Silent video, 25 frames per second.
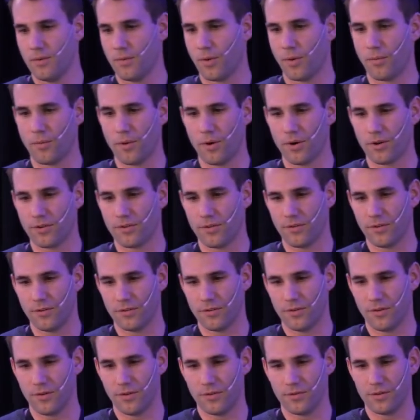We worked
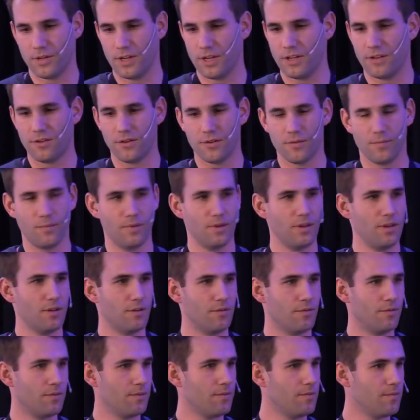on, on
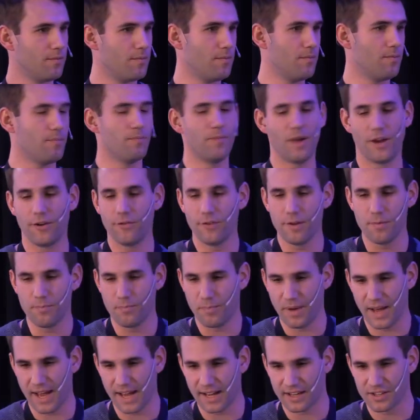lithium-ion battery
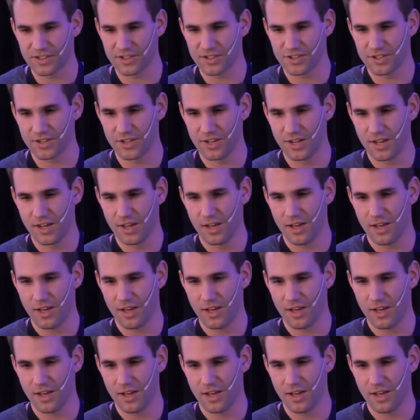packs.